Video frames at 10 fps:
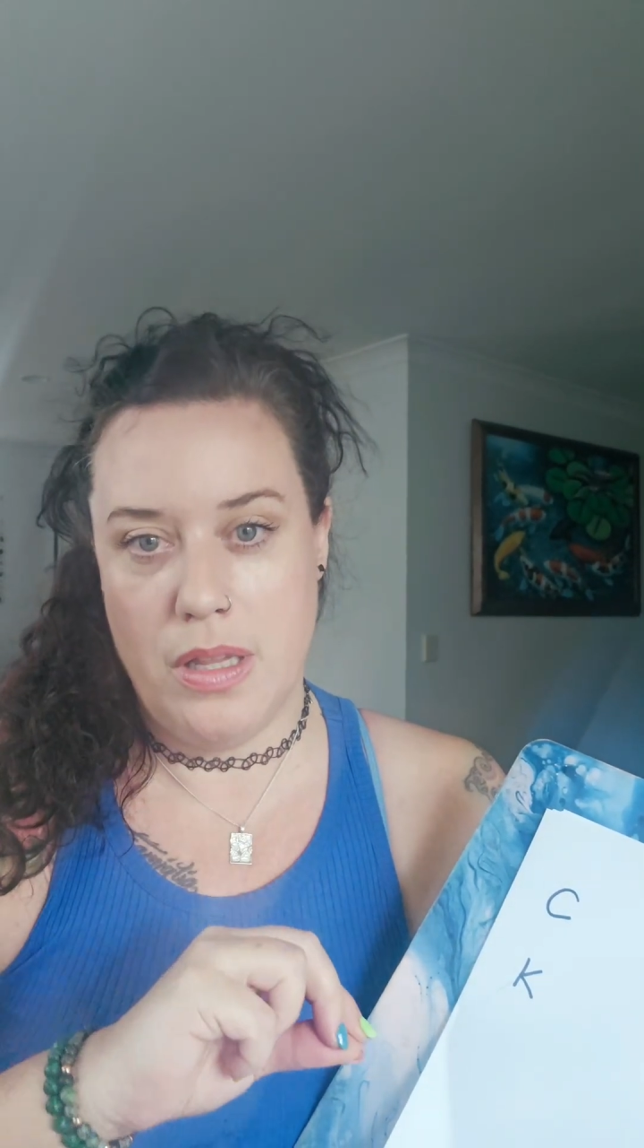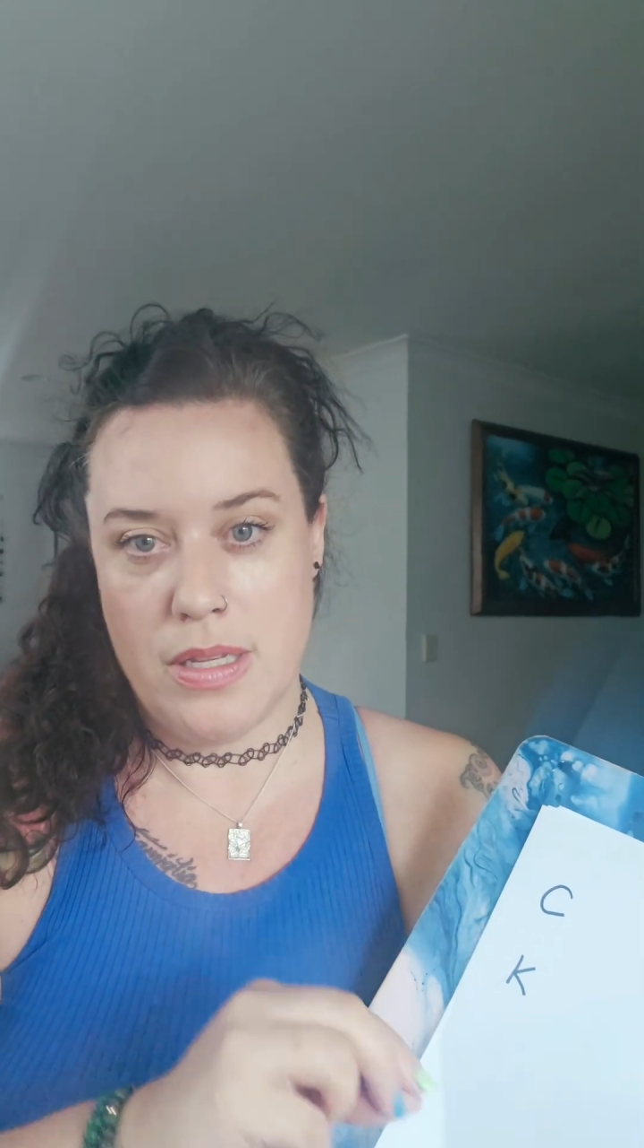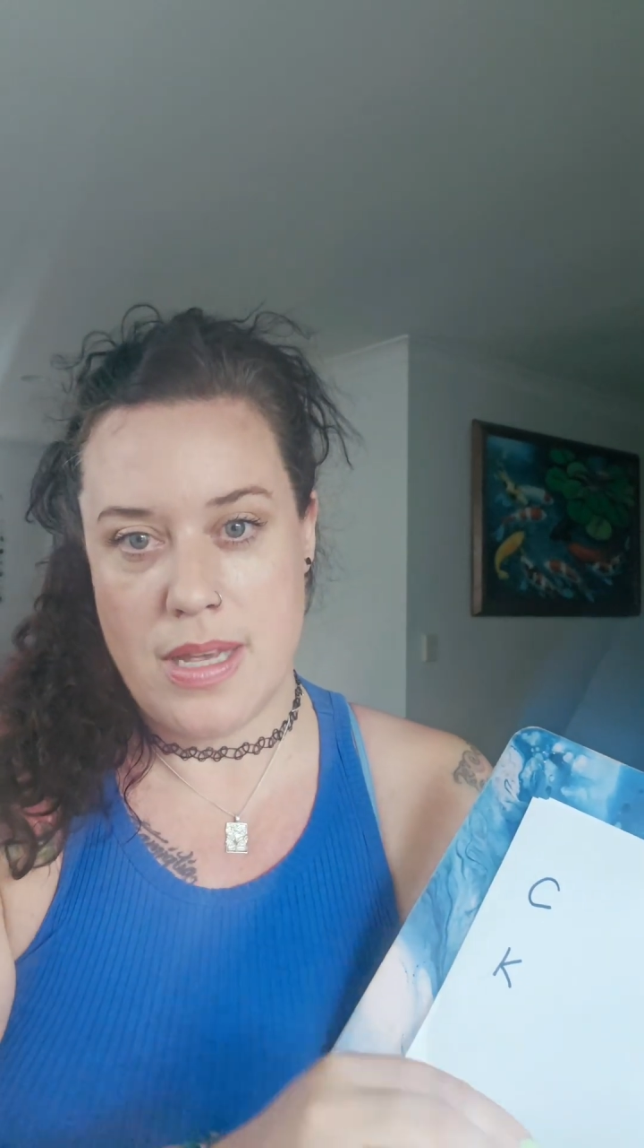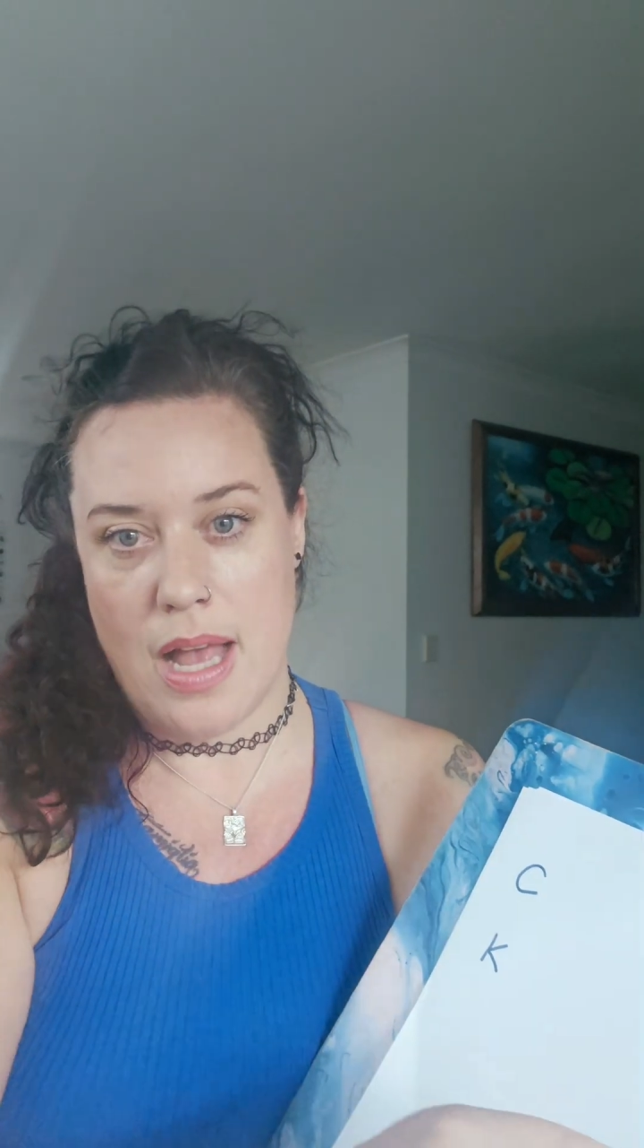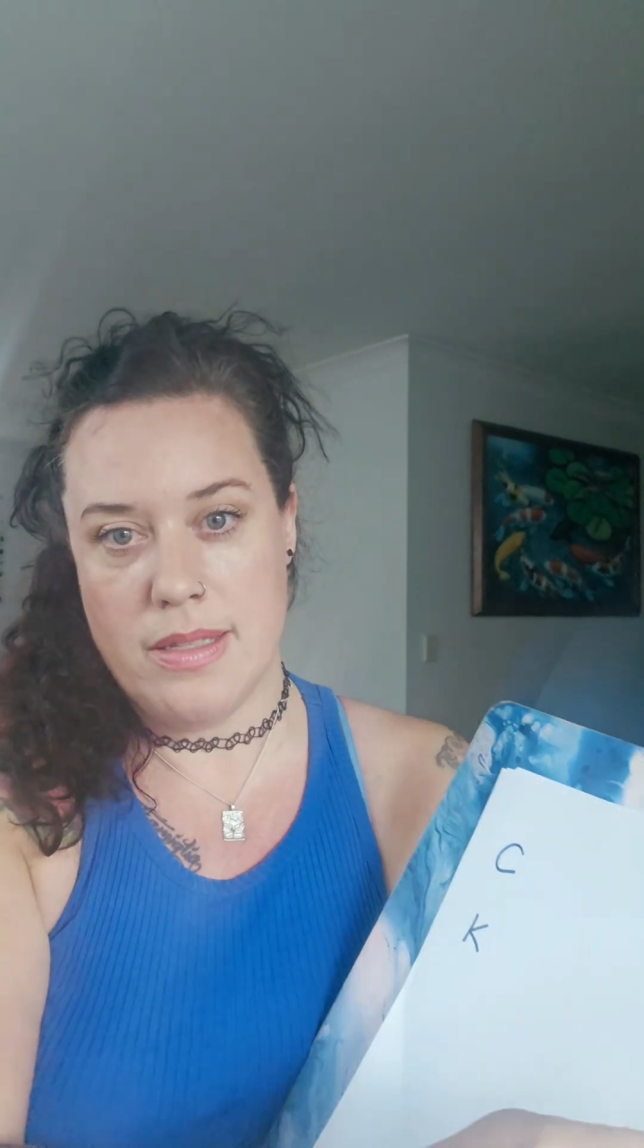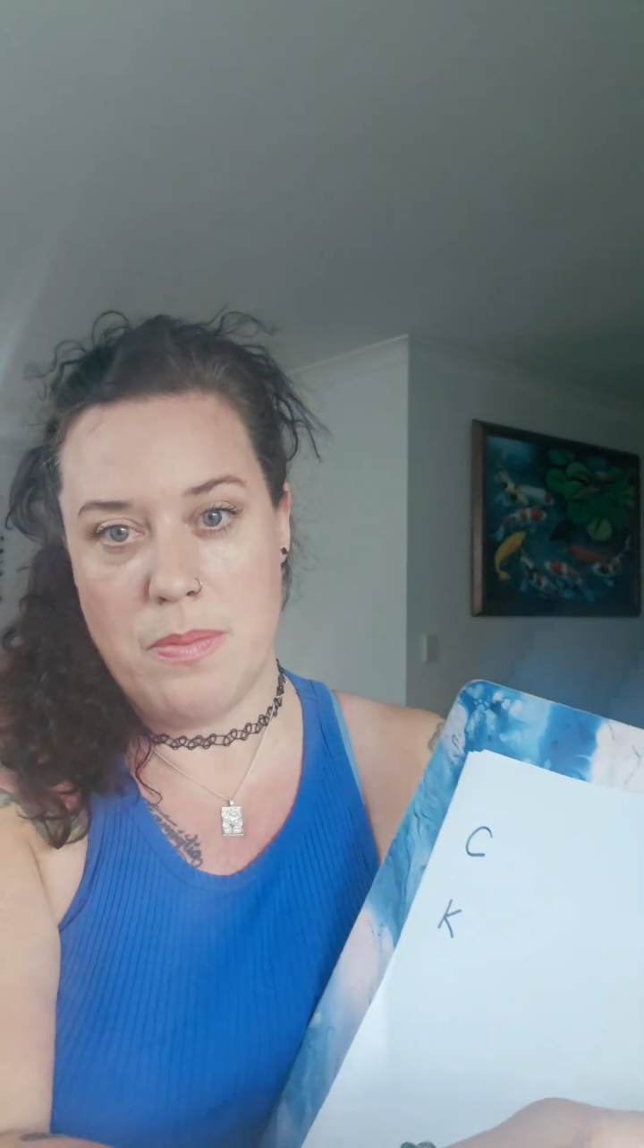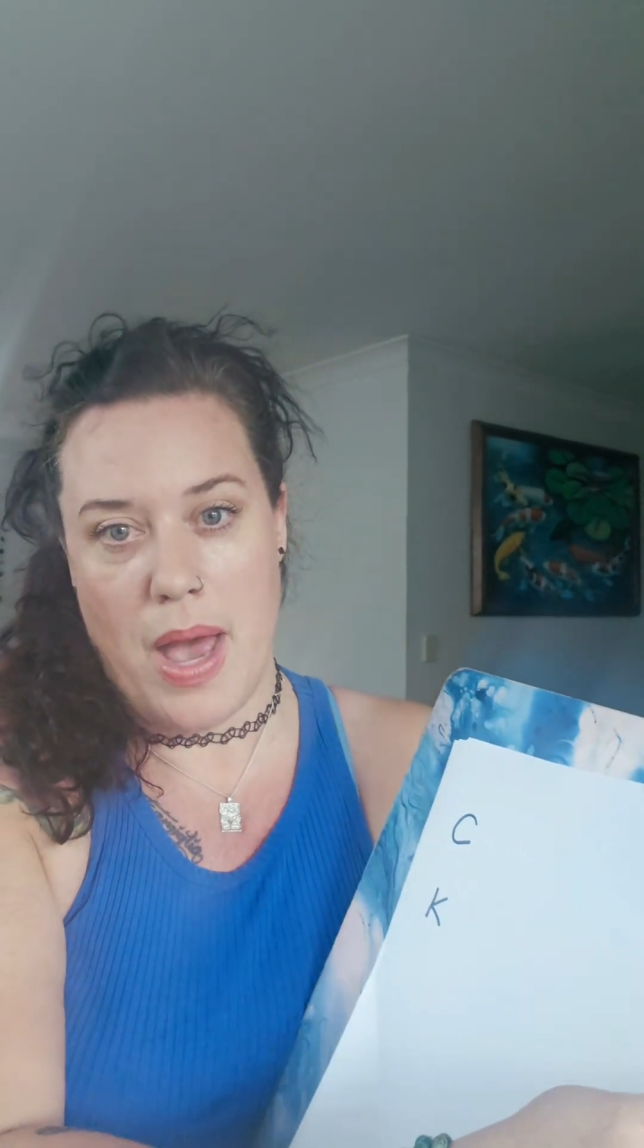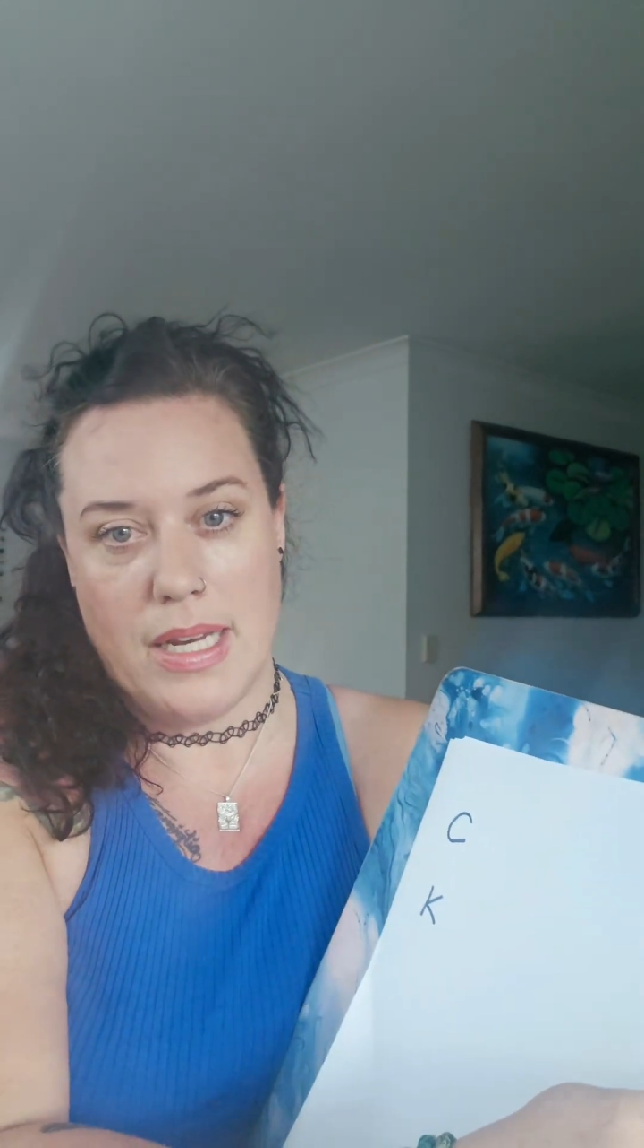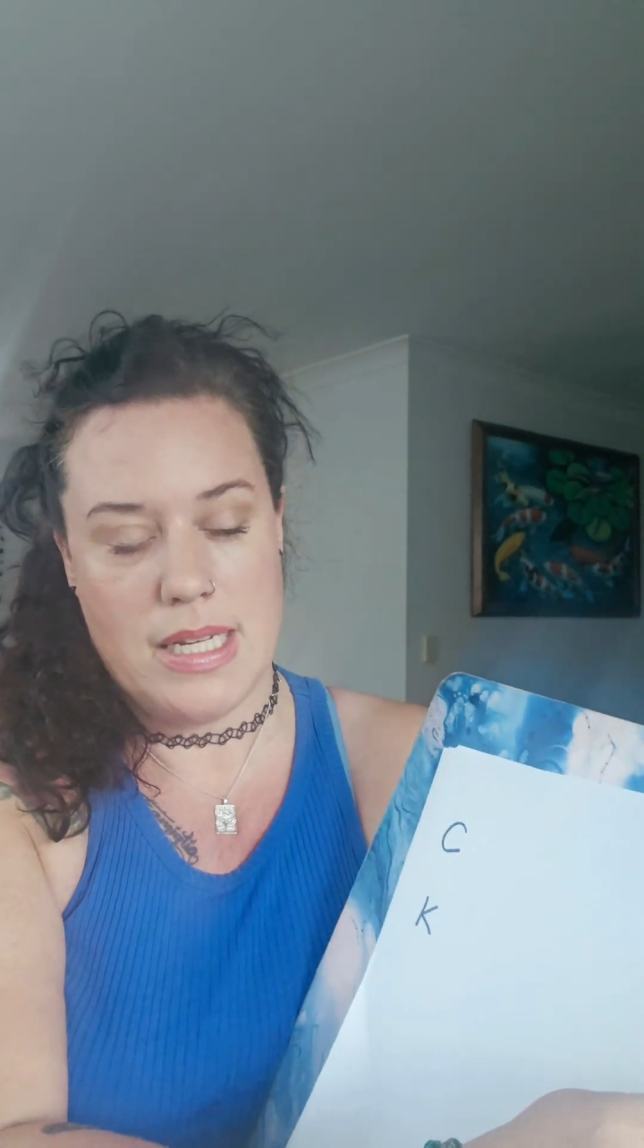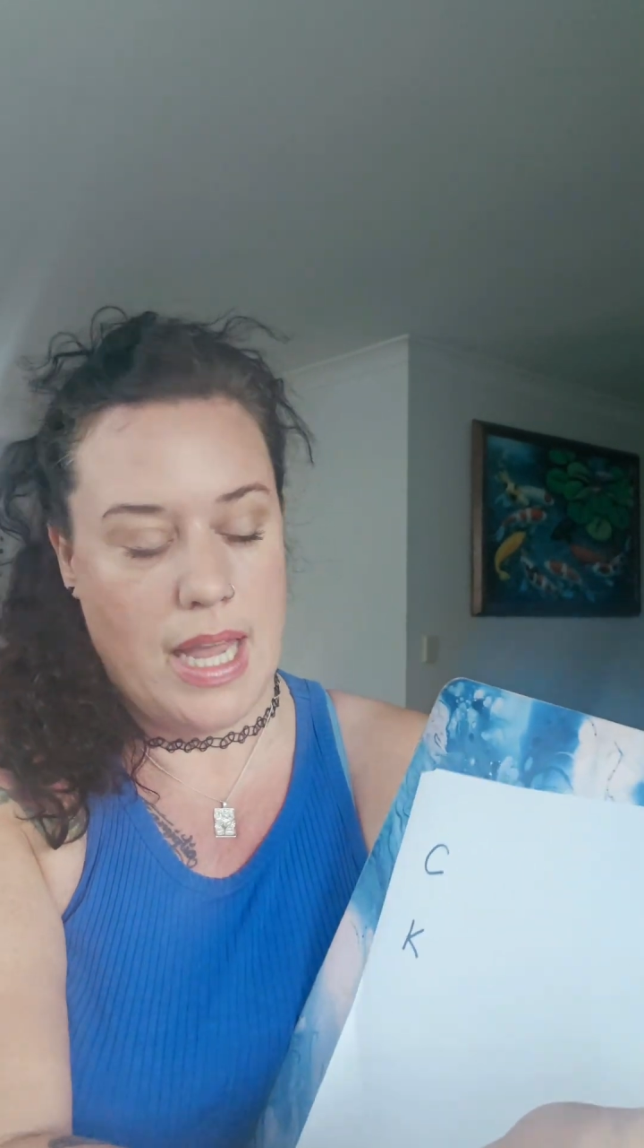the sounds
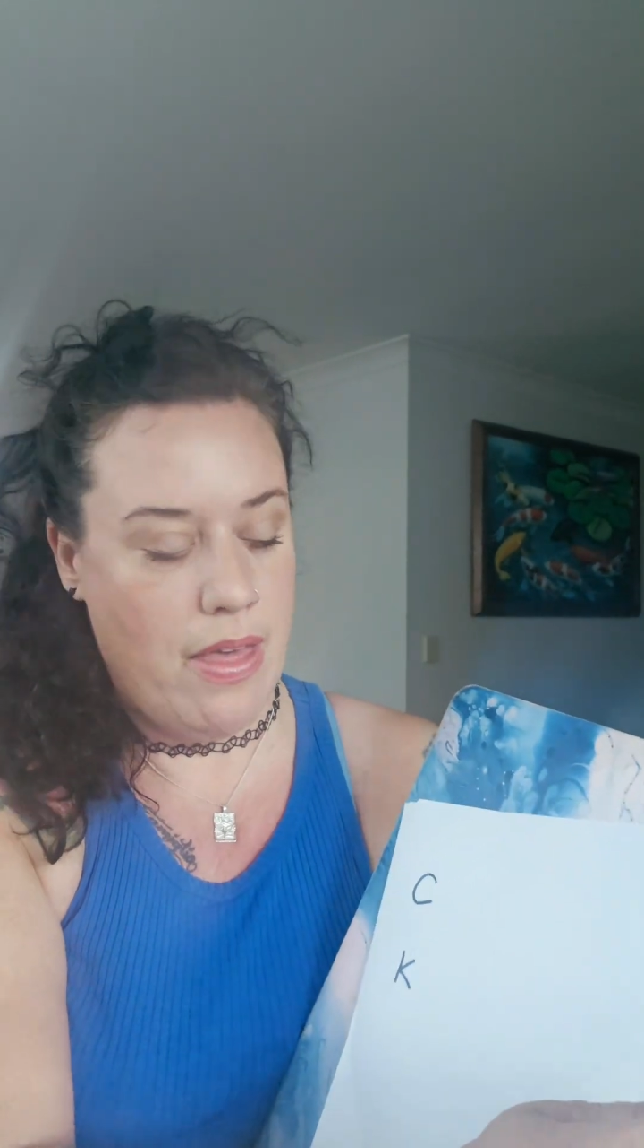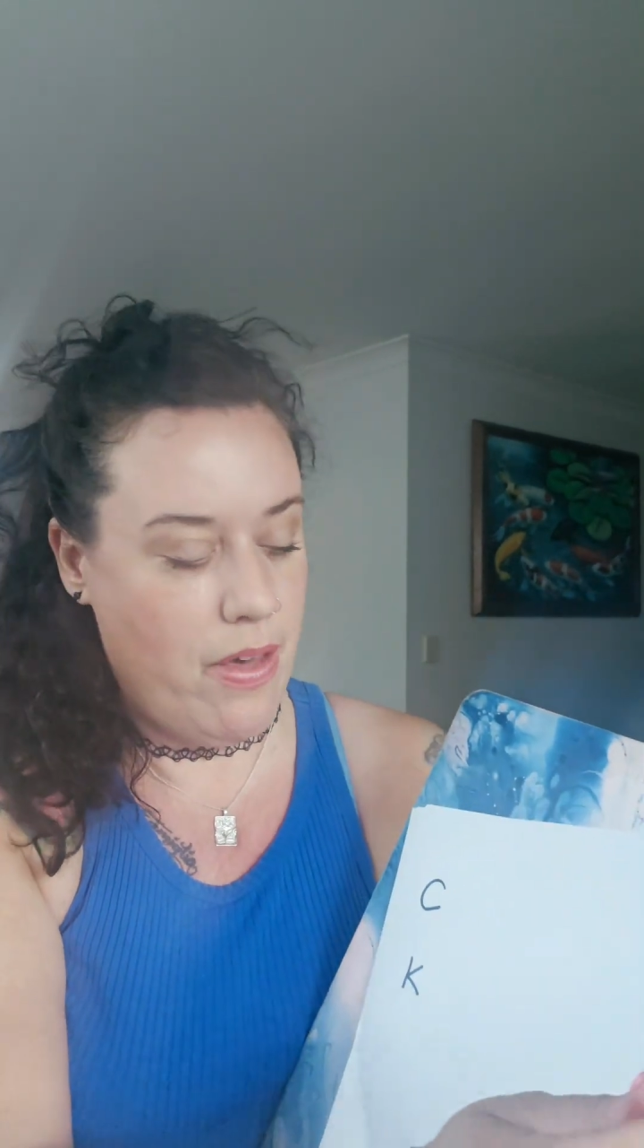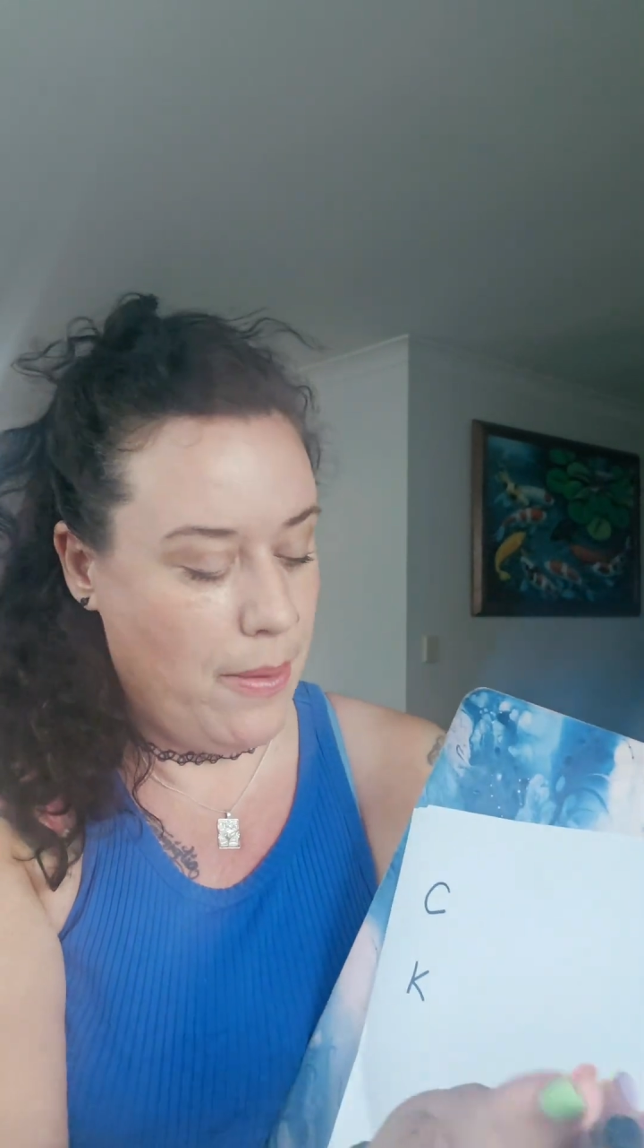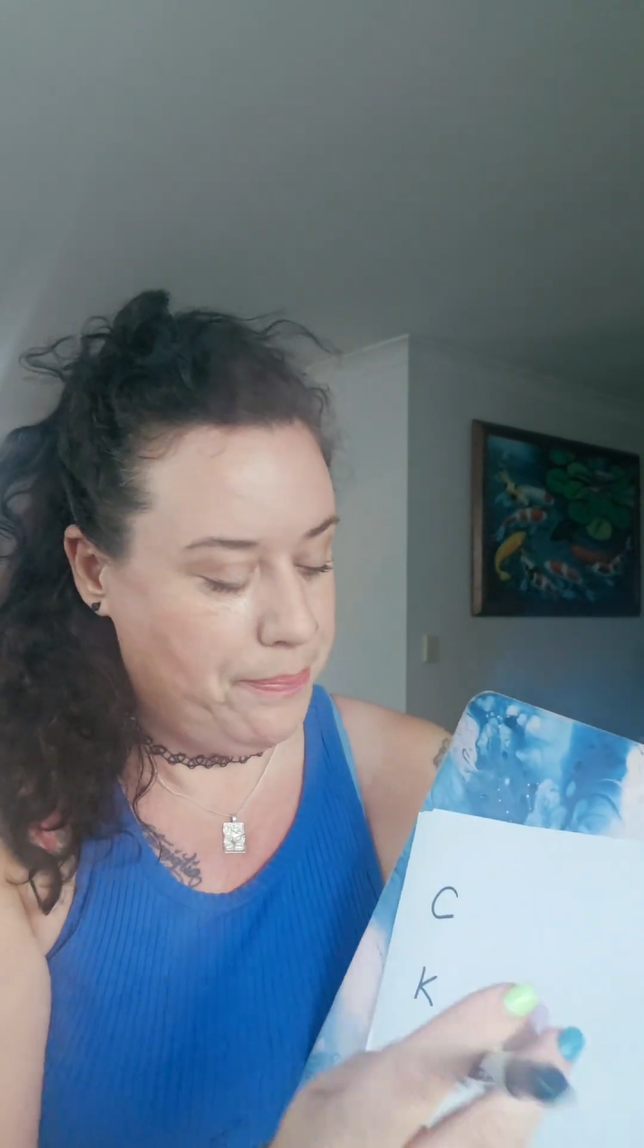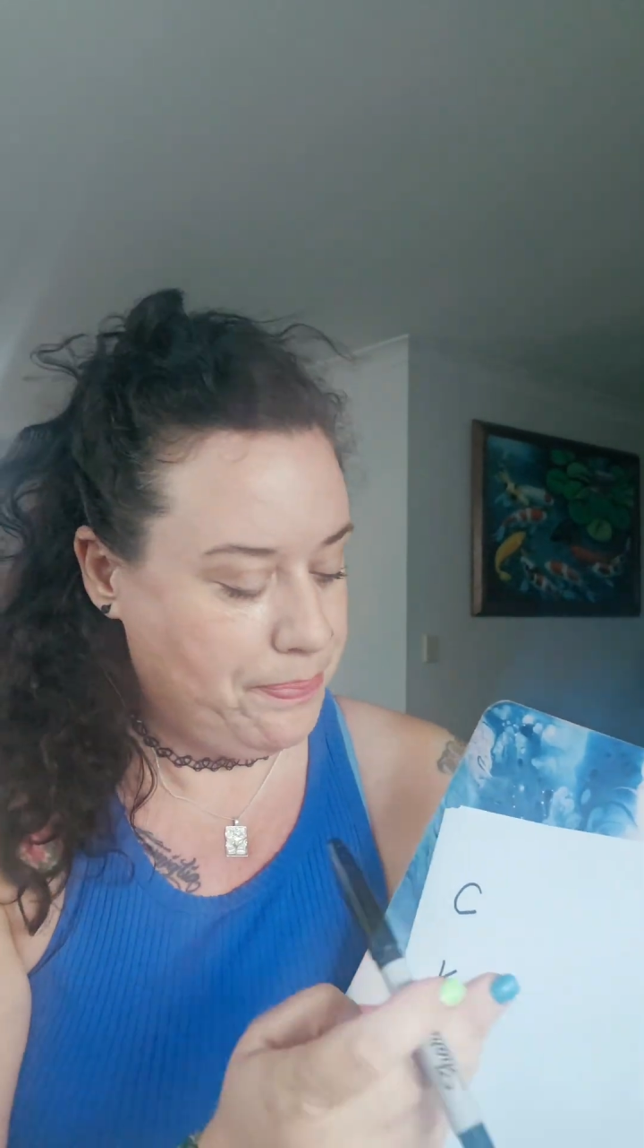back together.